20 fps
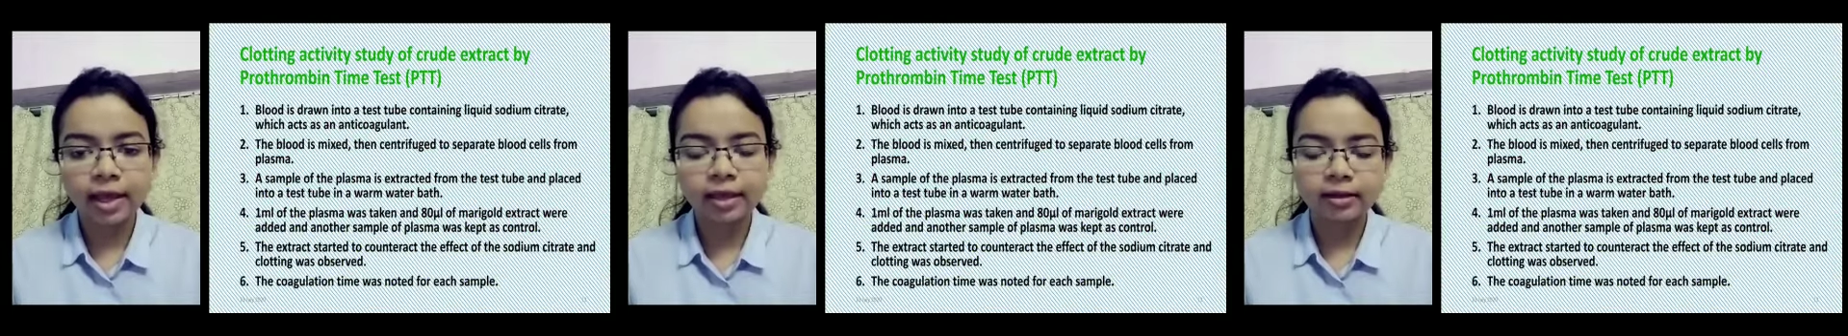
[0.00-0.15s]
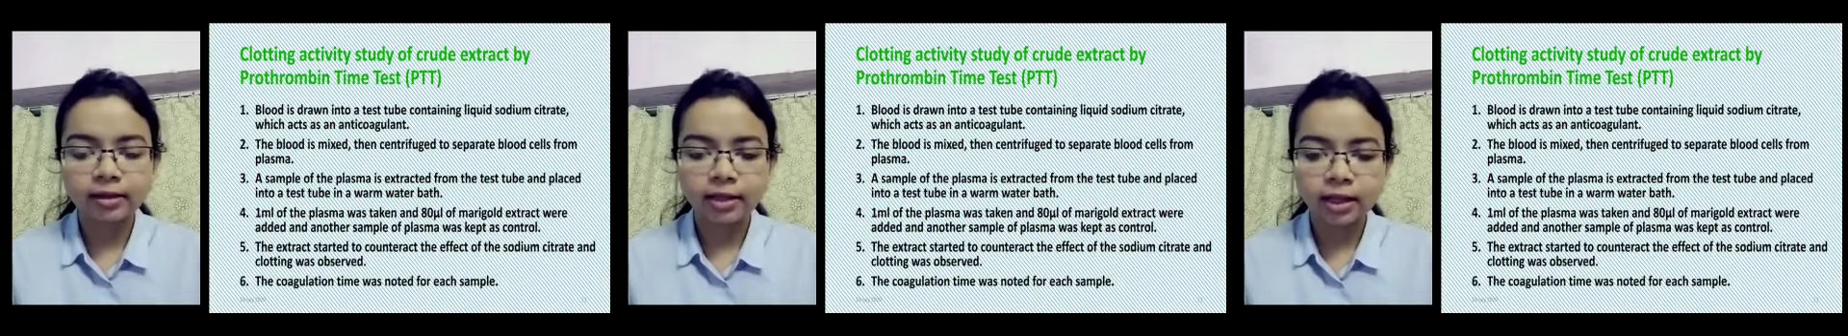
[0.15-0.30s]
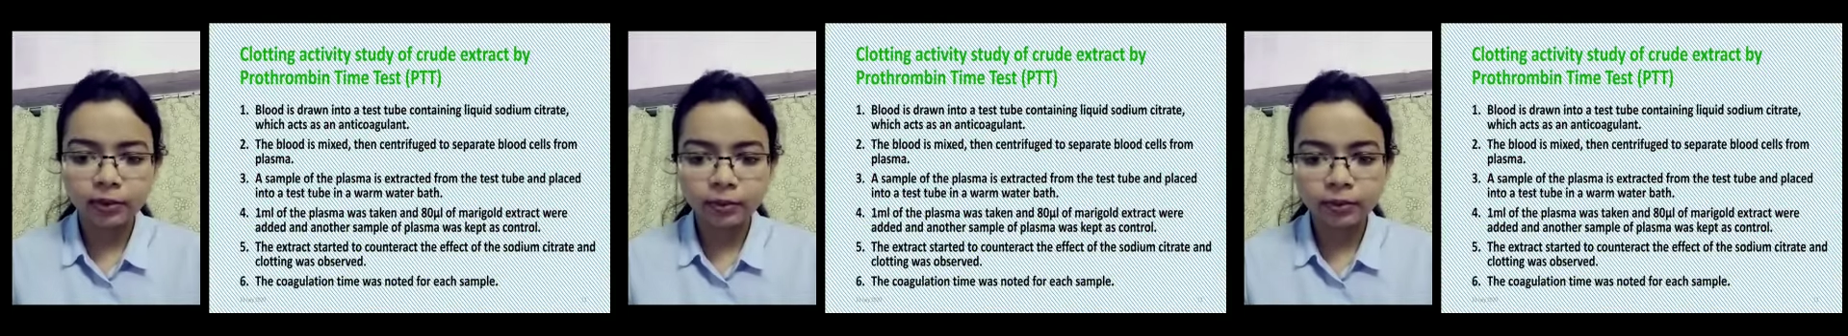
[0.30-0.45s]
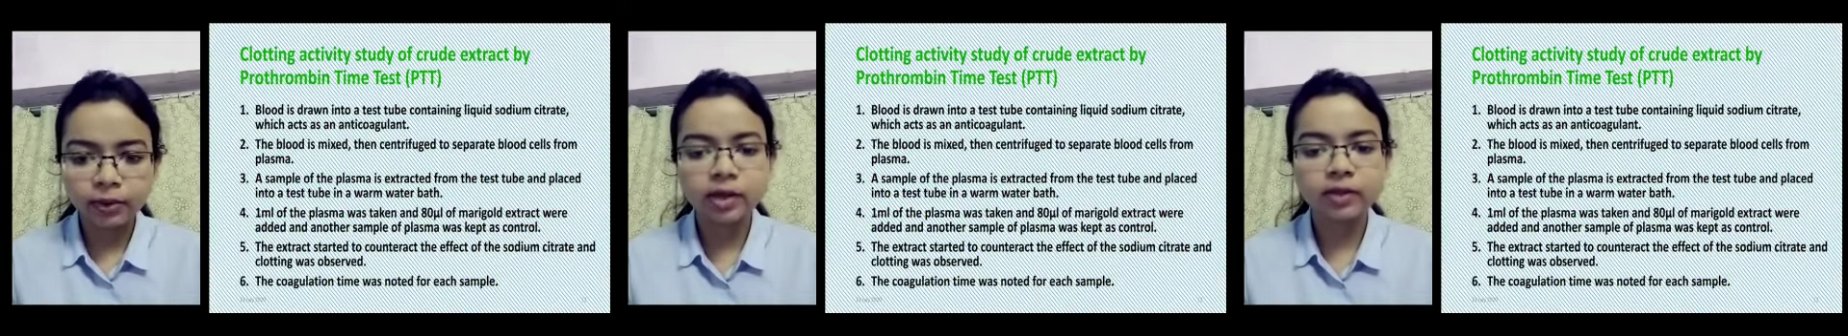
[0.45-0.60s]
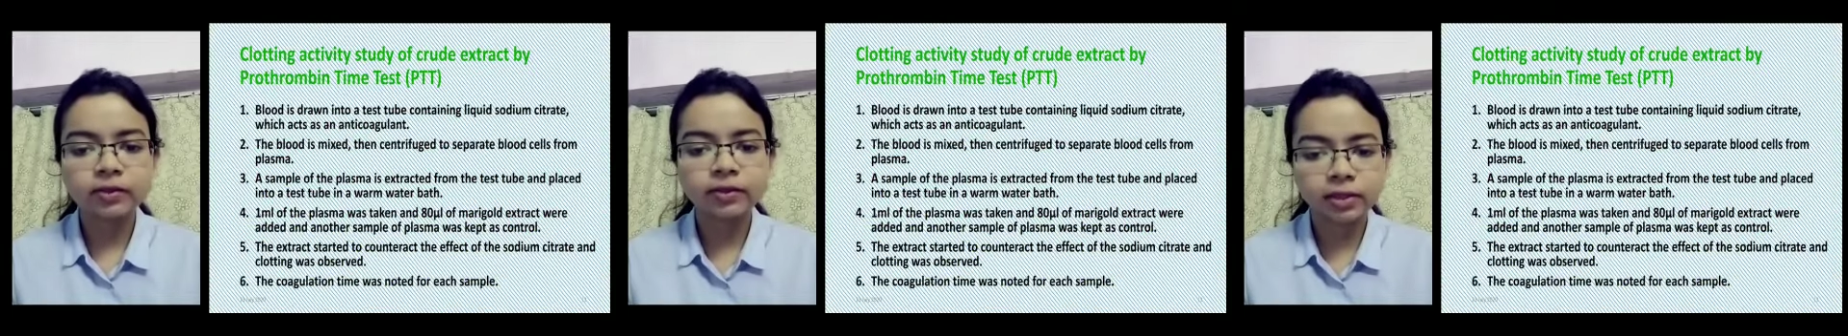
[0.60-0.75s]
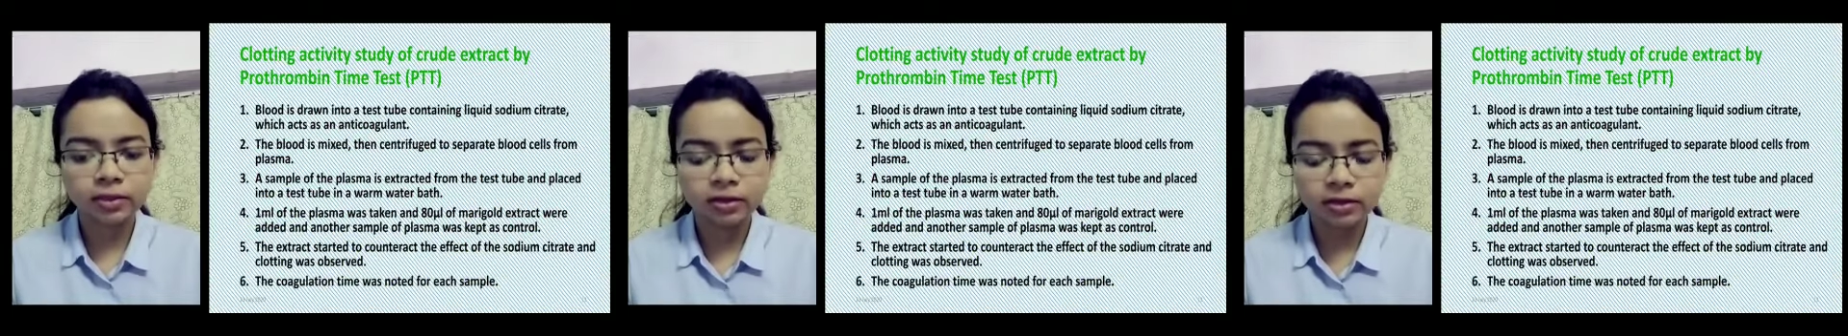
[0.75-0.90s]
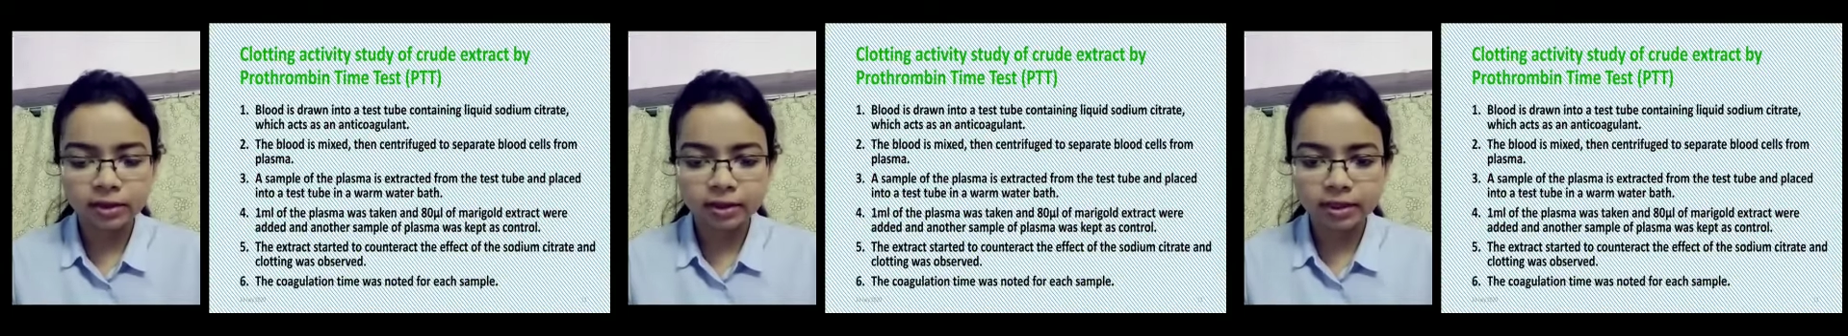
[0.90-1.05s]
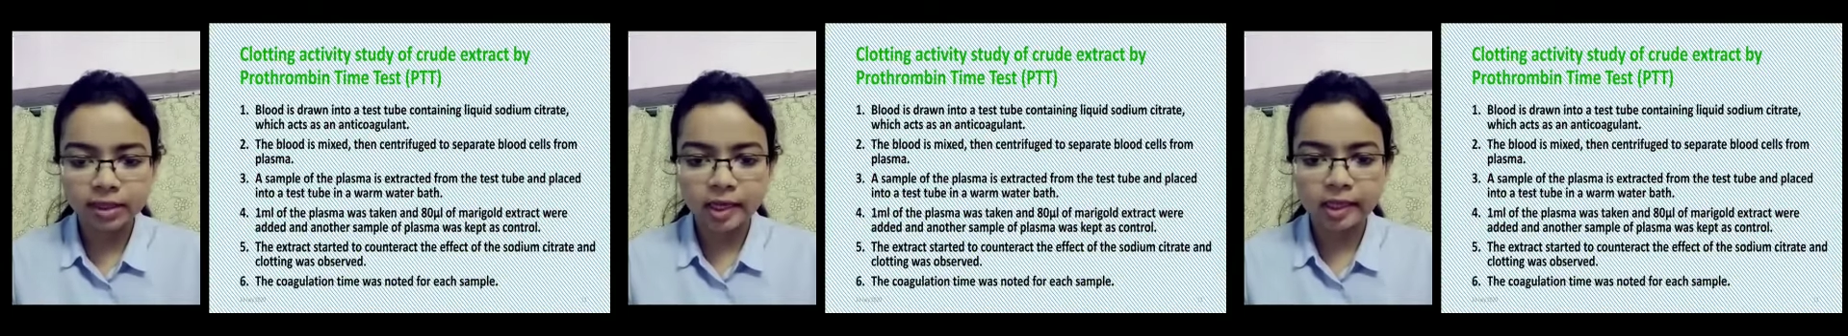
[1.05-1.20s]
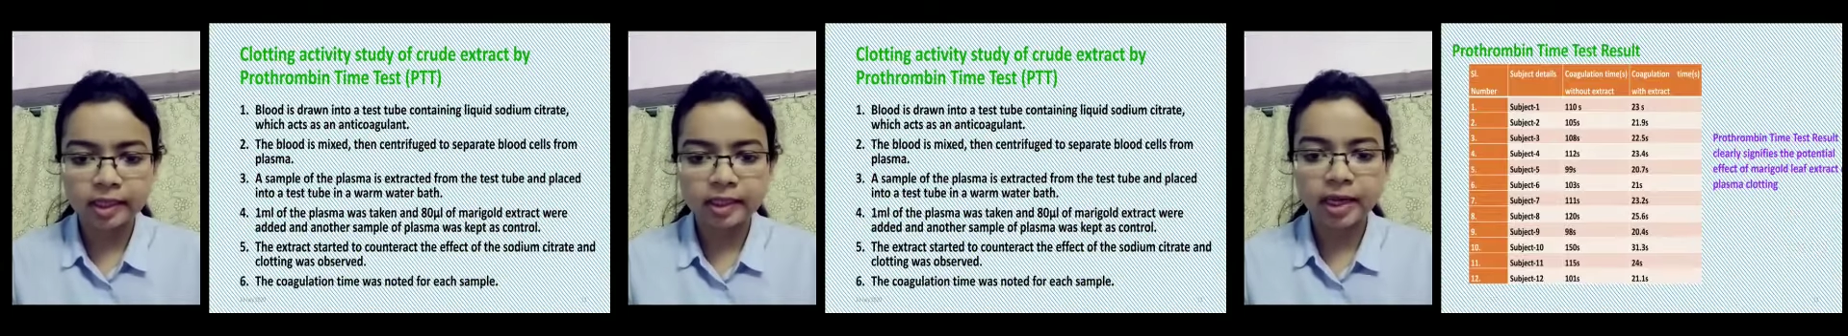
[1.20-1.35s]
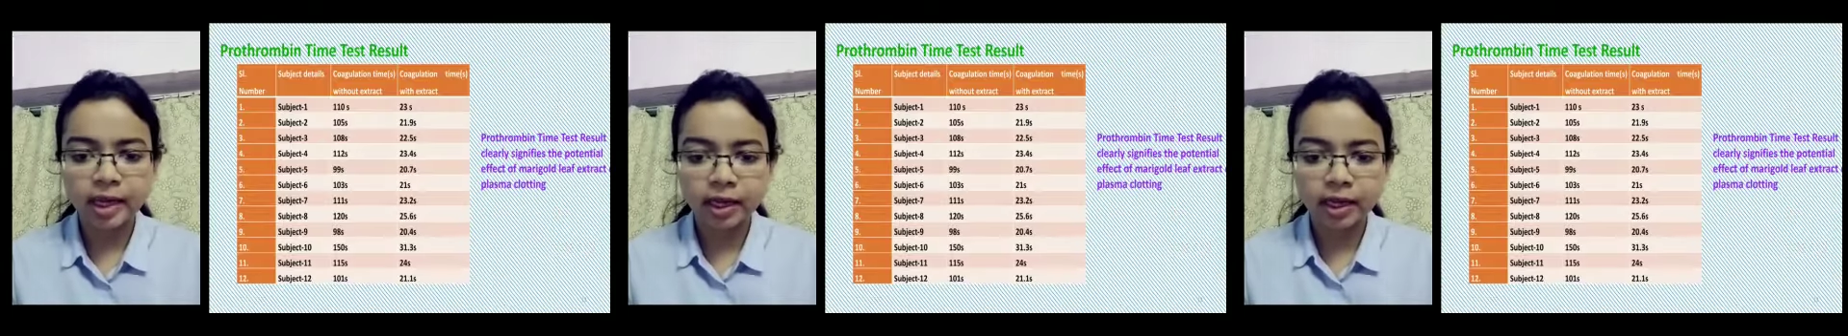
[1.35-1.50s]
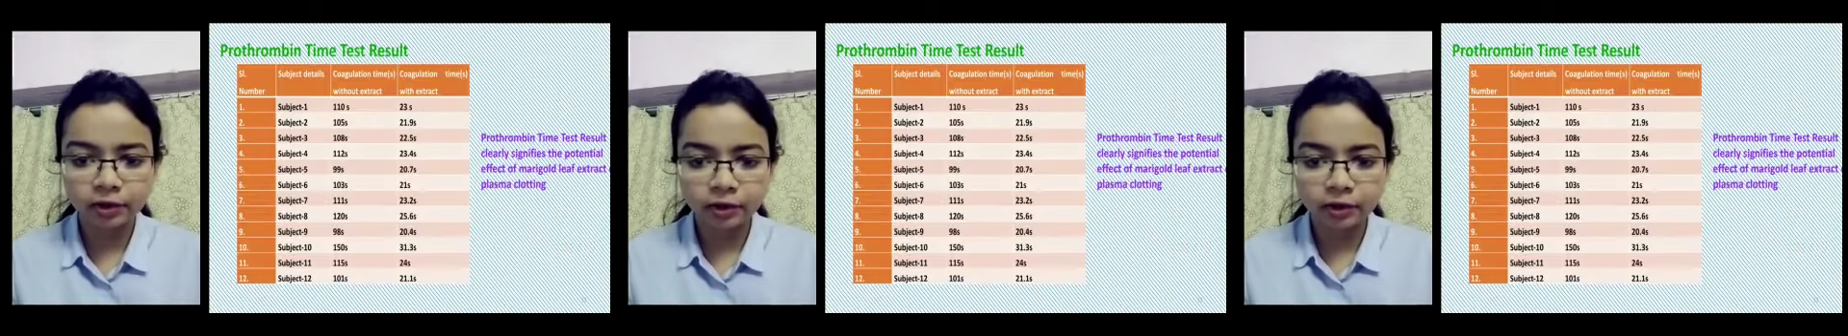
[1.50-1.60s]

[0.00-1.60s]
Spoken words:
and then we have synthesized